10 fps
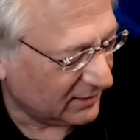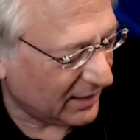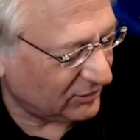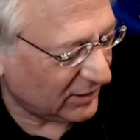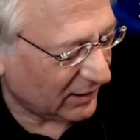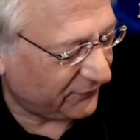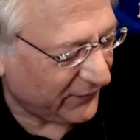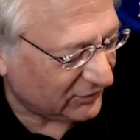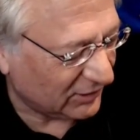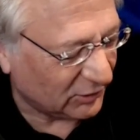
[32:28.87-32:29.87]
to
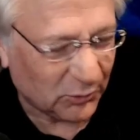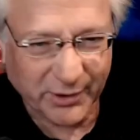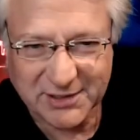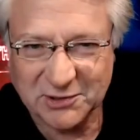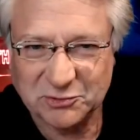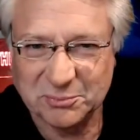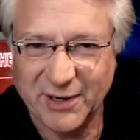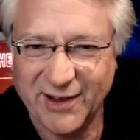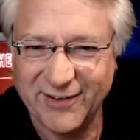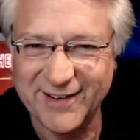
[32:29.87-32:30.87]
fix it in 20 years from
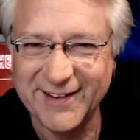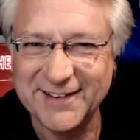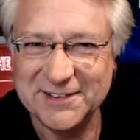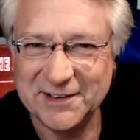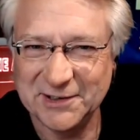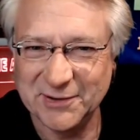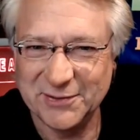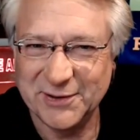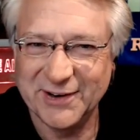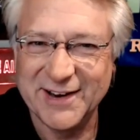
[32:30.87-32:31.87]
now, you got it right
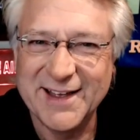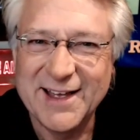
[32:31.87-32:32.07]
there.